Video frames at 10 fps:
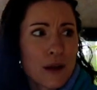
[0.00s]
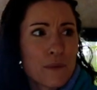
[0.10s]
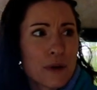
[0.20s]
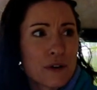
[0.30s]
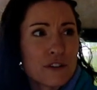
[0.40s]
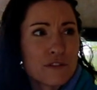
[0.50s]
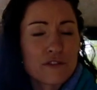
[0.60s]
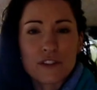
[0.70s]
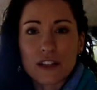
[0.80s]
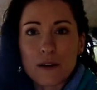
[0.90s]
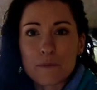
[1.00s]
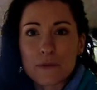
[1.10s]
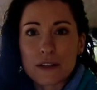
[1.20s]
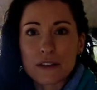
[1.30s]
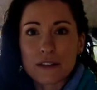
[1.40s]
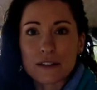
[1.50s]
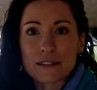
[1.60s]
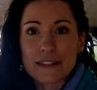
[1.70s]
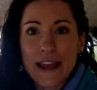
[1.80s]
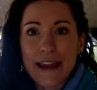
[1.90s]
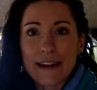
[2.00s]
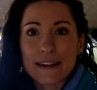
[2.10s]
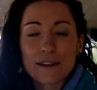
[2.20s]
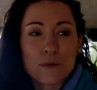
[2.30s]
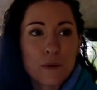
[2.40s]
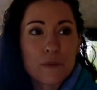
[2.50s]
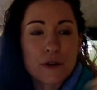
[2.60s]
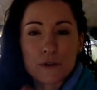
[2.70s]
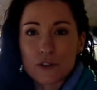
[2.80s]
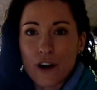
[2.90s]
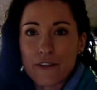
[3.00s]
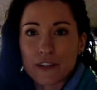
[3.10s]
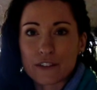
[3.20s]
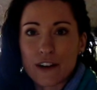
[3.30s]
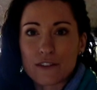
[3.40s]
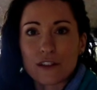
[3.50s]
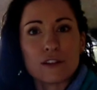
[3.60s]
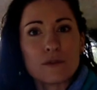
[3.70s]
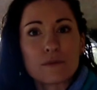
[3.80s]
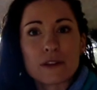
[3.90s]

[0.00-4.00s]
We couldn't fill up the tank when we were driving around the loop.